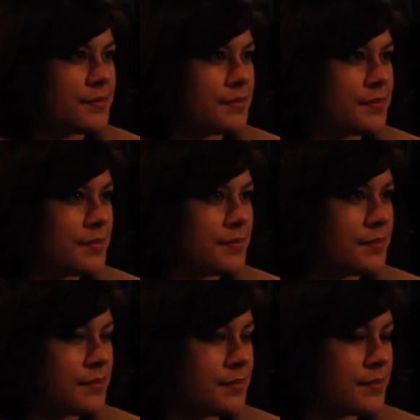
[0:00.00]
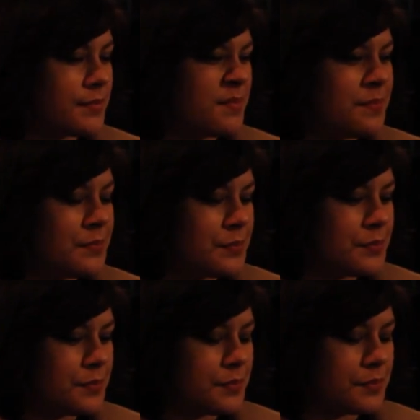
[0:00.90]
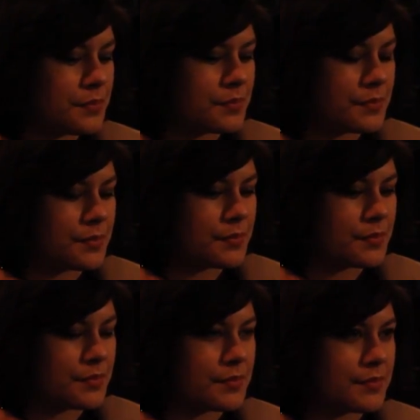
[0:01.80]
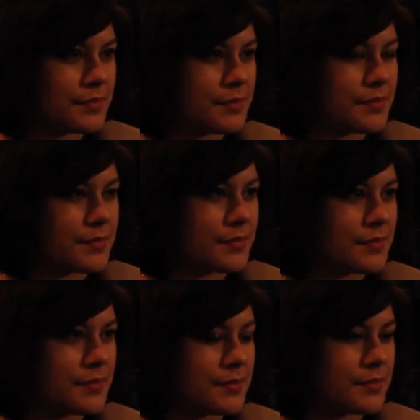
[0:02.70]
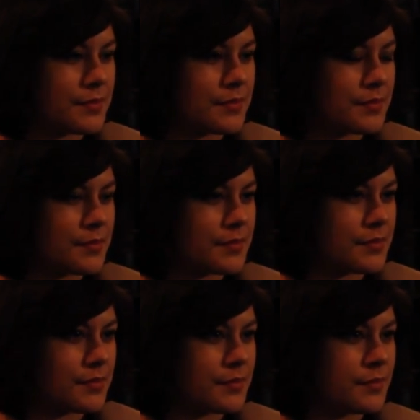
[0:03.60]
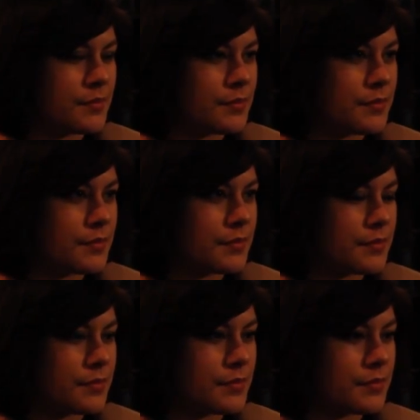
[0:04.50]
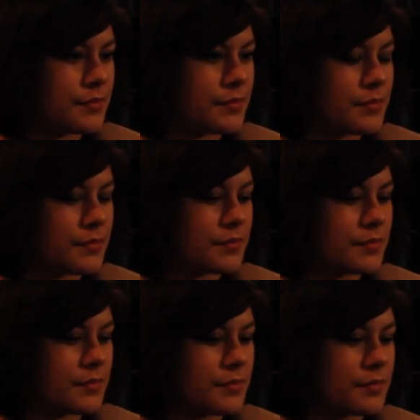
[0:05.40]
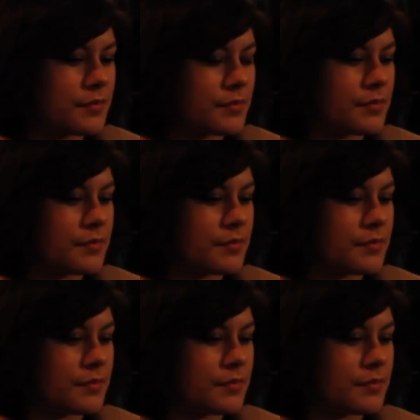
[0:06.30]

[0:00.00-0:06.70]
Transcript: This person isn't speaking.